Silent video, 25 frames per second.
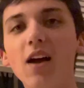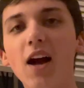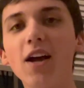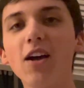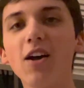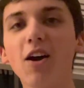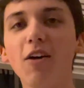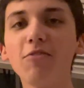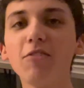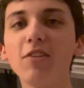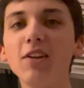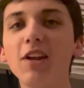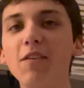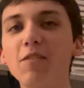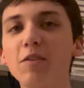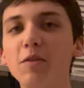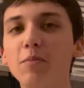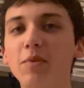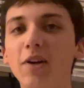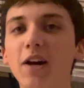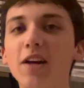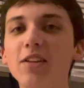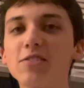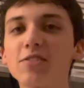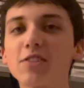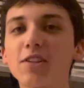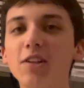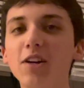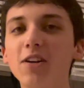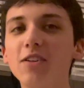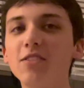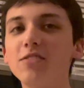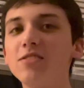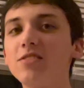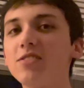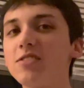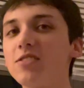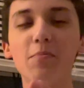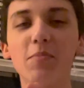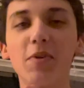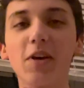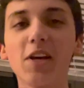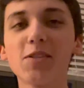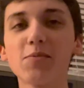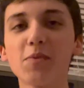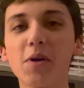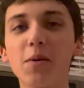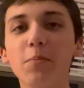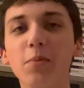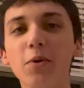I often have the blinds closed
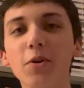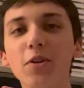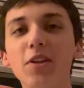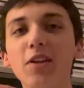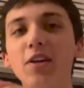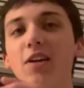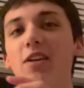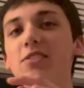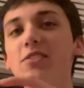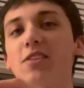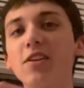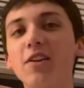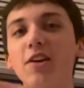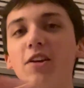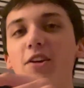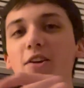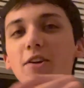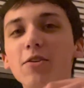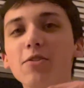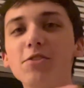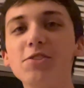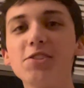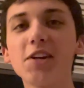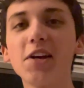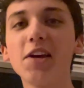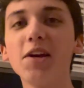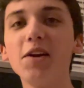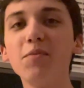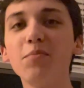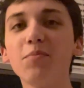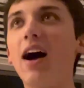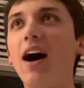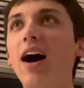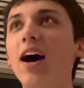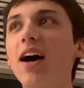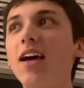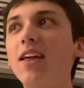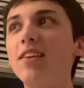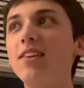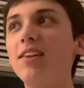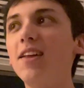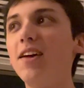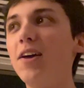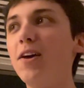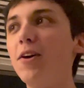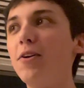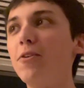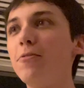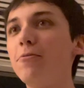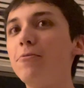because my building is in a U shape. I
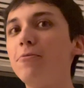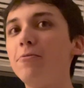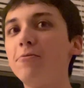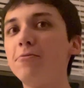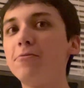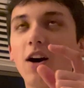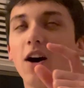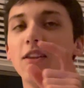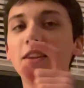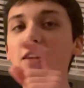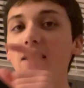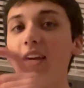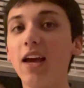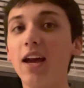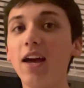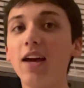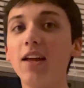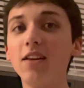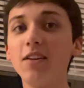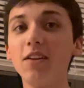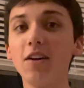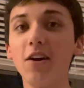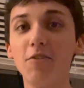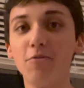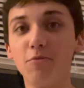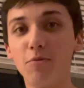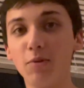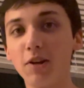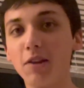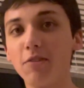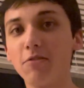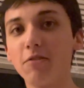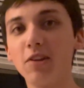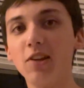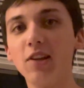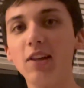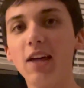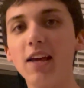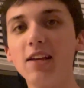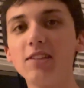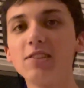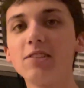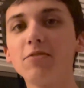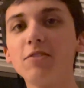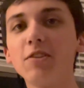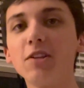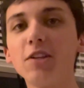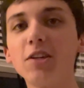live on the end of one of the legs of the